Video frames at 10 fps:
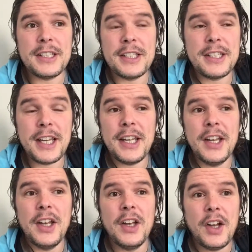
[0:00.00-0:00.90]
and say,
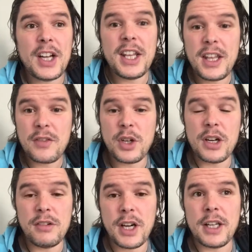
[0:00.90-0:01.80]
okay, they've got it
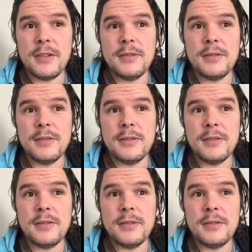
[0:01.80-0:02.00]
right.